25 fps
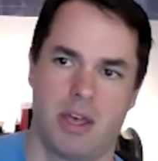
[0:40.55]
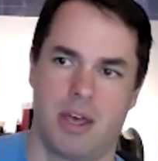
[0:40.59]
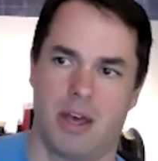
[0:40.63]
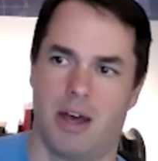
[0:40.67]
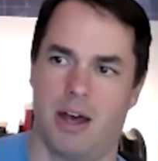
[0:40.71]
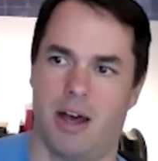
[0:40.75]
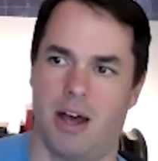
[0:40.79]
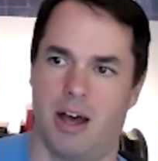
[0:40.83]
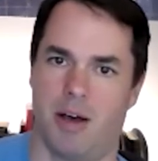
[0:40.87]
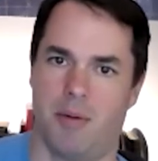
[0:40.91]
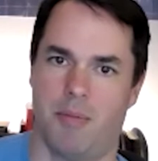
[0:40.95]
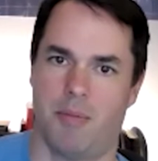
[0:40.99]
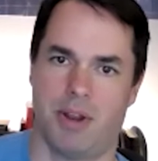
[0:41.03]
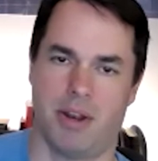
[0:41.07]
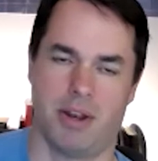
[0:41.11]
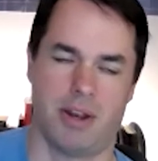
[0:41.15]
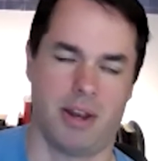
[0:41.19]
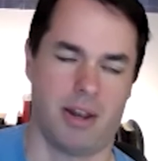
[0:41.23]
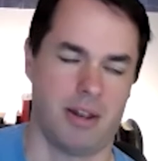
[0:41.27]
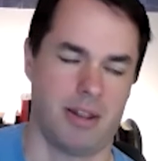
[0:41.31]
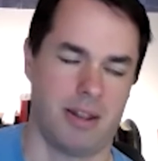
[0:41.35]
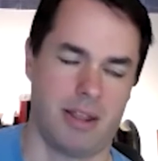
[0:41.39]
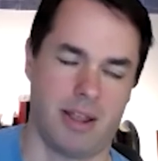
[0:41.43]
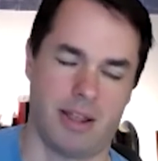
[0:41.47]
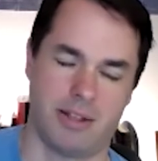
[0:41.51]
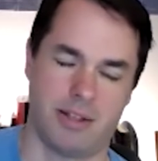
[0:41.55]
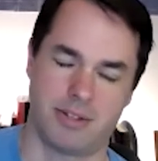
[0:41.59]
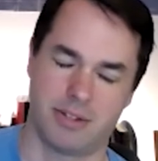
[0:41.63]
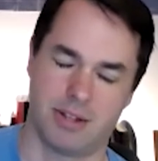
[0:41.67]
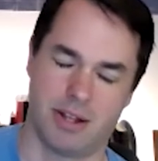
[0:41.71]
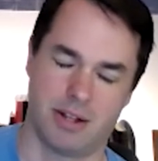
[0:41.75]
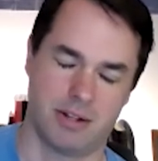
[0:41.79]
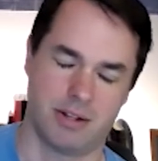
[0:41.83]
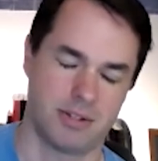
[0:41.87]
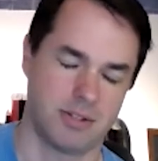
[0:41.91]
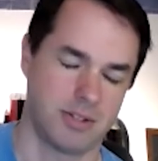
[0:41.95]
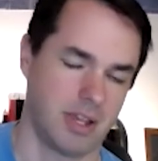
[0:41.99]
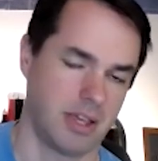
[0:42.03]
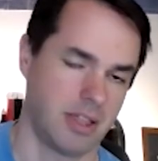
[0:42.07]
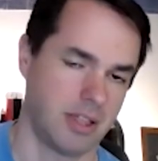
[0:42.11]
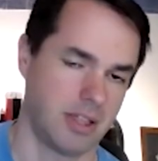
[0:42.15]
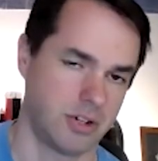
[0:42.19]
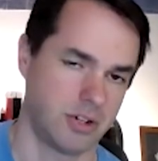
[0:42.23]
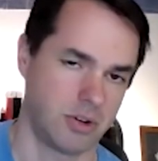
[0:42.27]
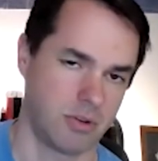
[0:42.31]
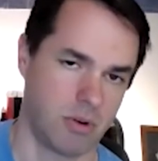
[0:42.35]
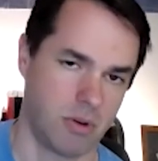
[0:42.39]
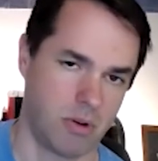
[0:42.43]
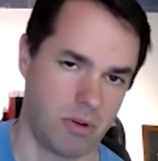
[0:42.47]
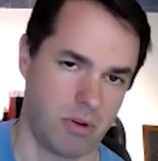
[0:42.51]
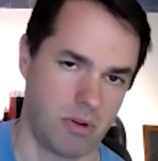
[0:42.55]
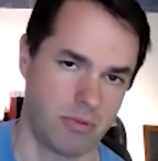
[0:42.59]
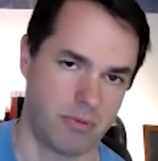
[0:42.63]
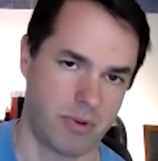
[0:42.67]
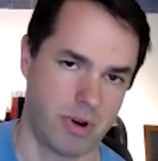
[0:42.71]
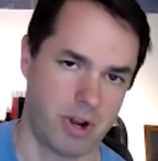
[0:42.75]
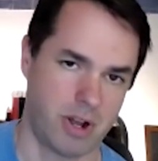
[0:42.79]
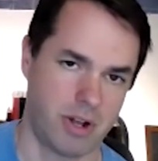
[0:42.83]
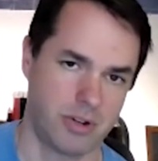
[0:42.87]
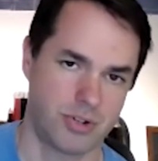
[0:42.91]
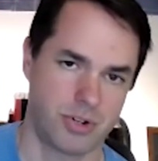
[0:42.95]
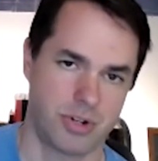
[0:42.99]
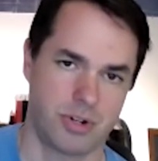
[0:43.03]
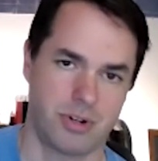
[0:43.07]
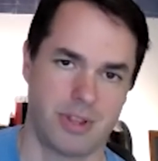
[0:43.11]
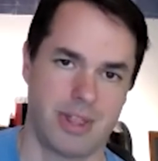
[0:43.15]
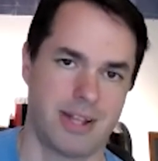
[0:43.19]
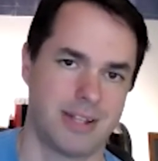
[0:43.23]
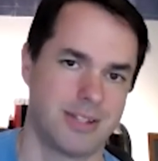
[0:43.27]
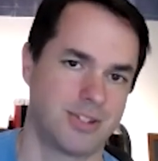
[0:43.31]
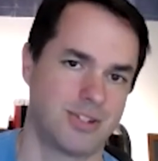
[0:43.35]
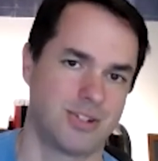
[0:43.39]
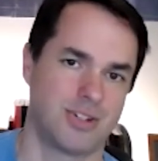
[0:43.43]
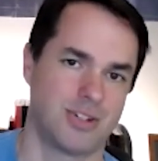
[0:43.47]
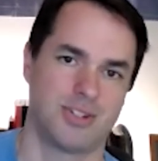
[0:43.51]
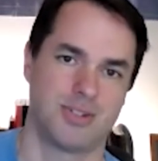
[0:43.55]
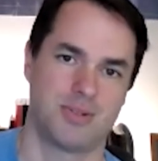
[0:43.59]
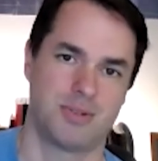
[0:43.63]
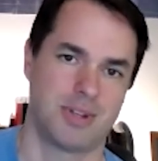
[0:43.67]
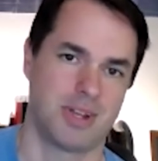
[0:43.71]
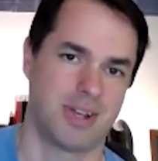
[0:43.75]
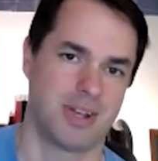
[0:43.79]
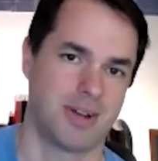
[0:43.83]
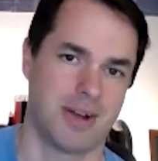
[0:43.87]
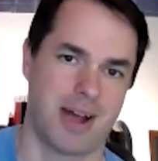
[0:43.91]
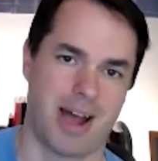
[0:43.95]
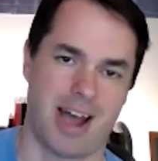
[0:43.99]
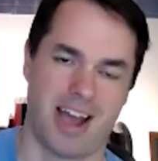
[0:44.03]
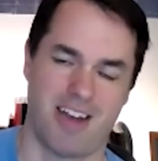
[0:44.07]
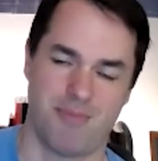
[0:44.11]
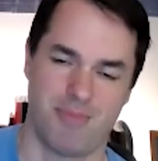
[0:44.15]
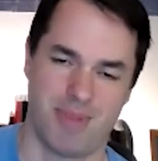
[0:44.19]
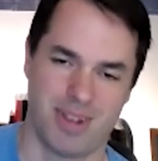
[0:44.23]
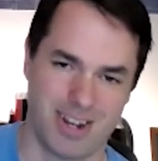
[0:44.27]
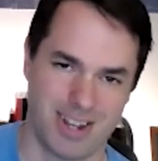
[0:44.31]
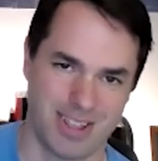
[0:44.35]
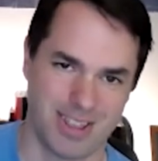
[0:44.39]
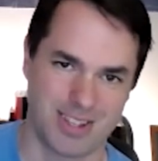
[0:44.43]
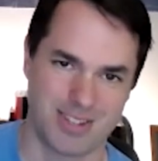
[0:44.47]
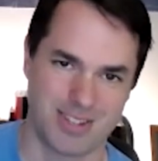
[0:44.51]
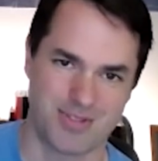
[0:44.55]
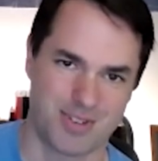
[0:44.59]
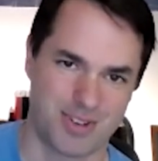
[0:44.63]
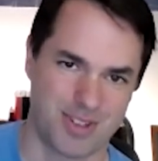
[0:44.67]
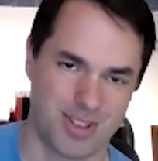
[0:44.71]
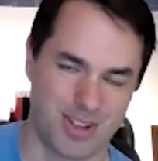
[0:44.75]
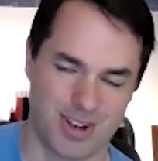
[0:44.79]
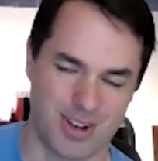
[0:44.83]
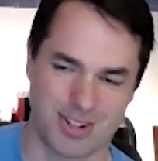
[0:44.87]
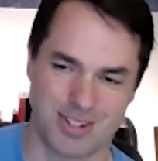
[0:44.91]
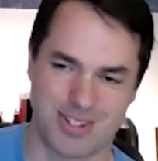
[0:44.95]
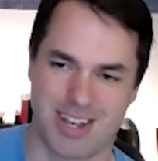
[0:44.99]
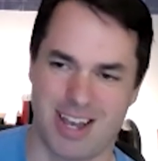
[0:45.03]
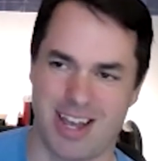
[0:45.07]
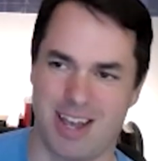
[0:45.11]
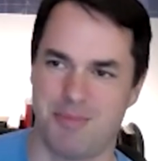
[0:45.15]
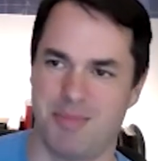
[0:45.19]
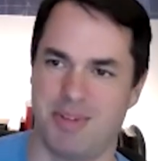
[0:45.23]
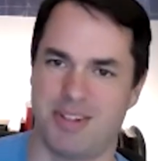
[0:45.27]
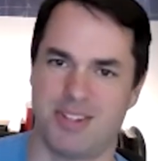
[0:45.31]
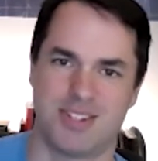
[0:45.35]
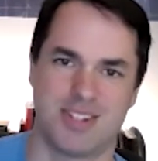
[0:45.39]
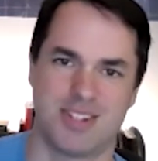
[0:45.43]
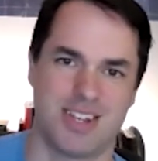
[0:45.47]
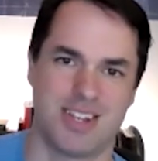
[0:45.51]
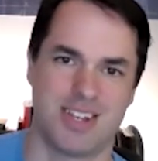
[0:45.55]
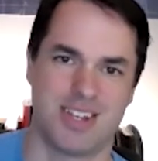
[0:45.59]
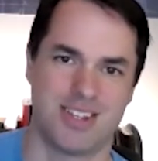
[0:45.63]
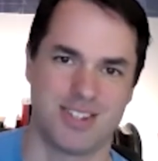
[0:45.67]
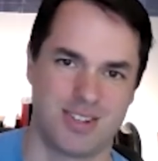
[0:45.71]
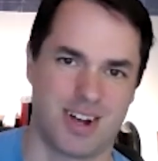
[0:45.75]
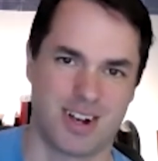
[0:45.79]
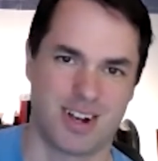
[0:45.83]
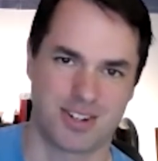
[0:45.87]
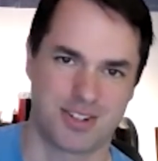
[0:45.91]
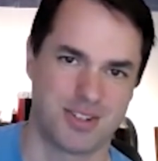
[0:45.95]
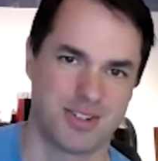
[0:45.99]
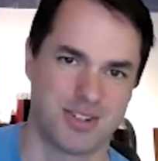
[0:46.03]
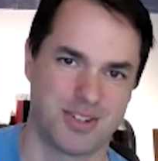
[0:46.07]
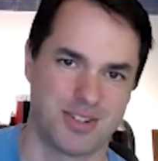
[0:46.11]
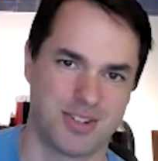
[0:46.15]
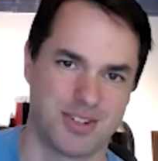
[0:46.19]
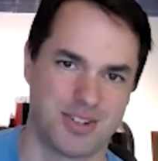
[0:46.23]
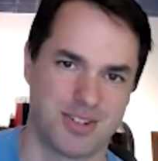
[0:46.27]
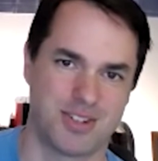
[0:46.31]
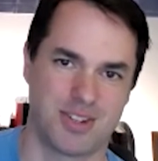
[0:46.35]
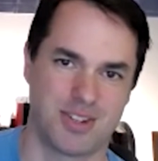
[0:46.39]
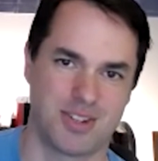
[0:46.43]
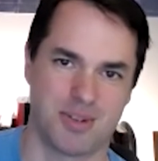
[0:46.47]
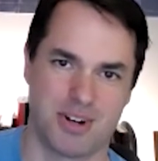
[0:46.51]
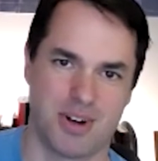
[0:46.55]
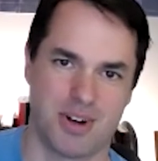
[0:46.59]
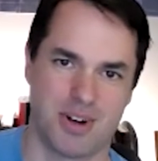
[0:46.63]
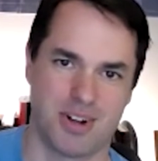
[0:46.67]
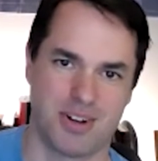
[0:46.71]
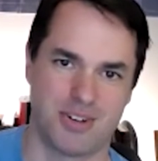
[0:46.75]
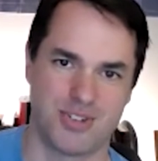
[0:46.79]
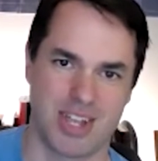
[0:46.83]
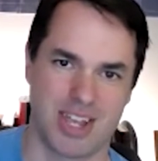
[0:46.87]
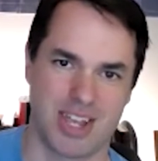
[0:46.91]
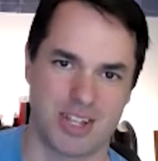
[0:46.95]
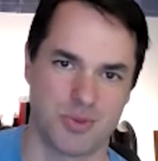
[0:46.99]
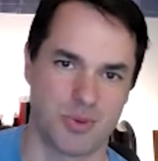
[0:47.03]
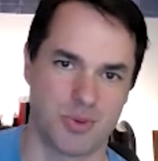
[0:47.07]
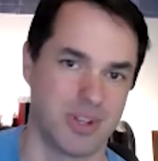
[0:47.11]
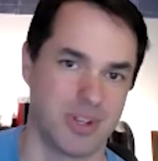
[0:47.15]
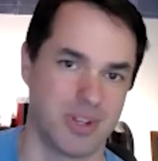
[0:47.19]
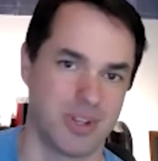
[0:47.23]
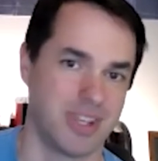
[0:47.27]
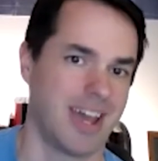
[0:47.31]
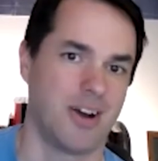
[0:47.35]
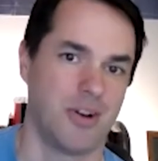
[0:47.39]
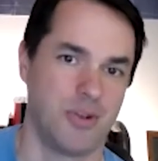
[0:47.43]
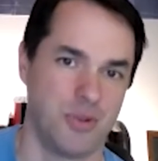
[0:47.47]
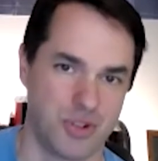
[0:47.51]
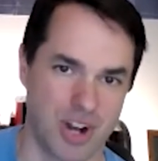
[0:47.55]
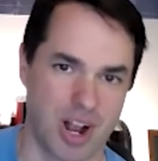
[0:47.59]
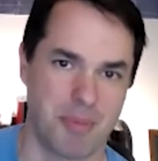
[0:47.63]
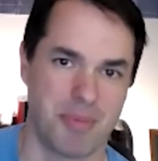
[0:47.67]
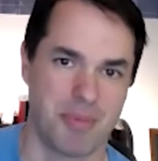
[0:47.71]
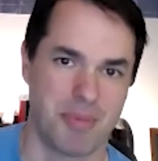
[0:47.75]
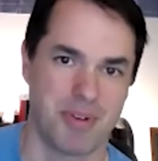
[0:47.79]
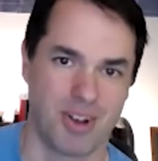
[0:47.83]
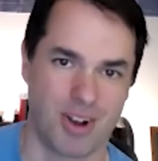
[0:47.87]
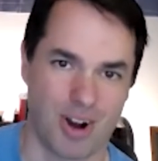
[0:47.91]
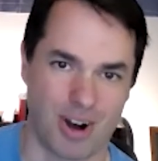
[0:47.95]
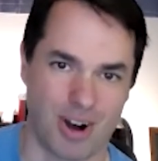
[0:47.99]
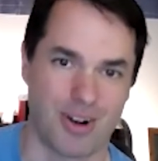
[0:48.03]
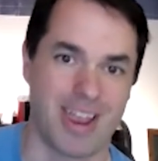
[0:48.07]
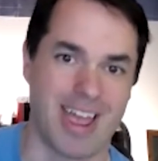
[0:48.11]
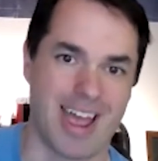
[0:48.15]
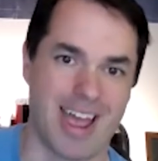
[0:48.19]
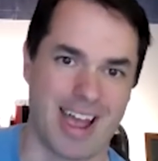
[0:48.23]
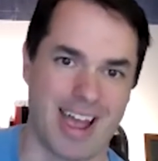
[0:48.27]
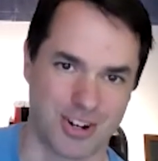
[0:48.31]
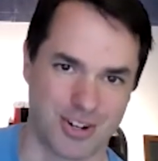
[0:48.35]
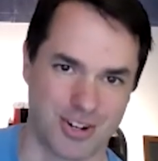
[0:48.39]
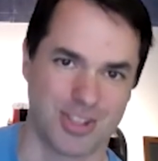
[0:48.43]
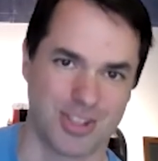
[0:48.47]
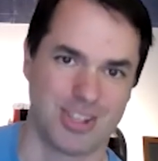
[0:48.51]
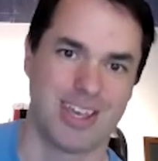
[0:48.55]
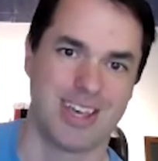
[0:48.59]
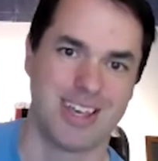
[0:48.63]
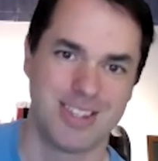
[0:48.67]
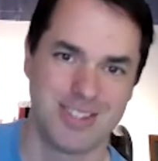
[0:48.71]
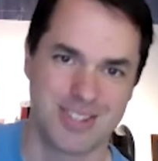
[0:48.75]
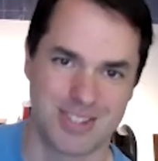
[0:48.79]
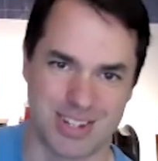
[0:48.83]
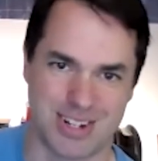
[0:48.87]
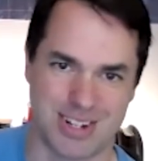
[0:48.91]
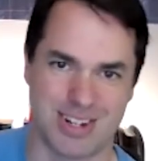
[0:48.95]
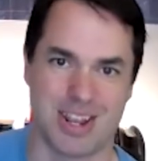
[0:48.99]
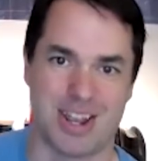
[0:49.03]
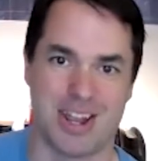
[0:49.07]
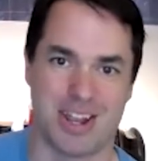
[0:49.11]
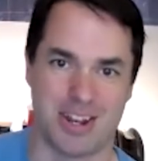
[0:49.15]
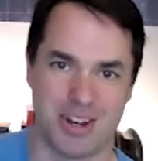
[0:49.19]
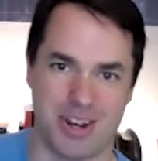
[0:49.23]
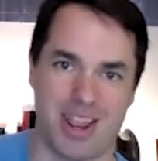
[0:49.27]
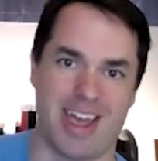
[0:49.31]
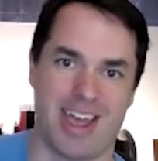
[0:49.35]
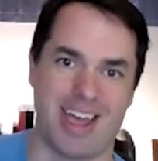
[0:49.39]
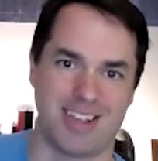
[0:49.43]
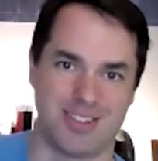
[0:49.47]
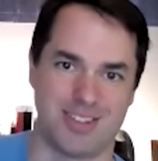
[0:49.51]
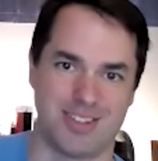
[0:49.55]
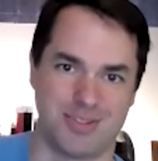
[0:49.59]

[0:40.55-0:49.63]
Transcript: Um, and that's not to say that you're old, Roger. That's just, uh, I've been in this for a long time. It's nice to talk to somebody who understands what Yahoo Shopping Cart actually is and uh, has